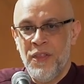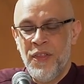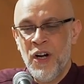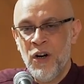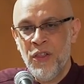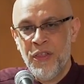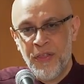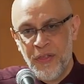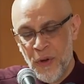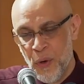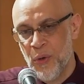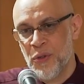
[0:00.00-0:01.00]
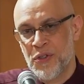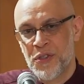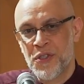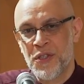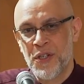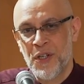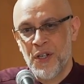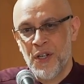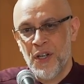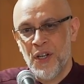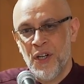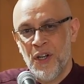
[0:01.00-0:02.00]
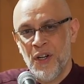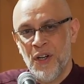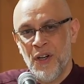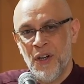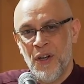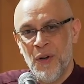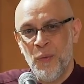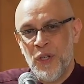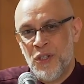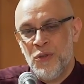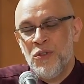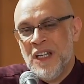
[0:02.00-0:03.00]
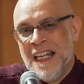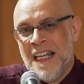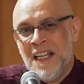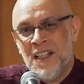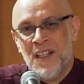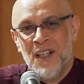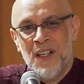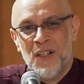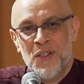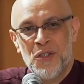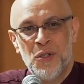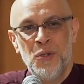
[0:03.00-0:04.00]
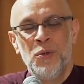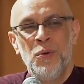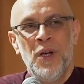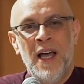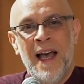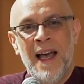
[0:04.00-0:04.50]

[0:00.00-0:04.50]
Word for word: There are thoughts which you need to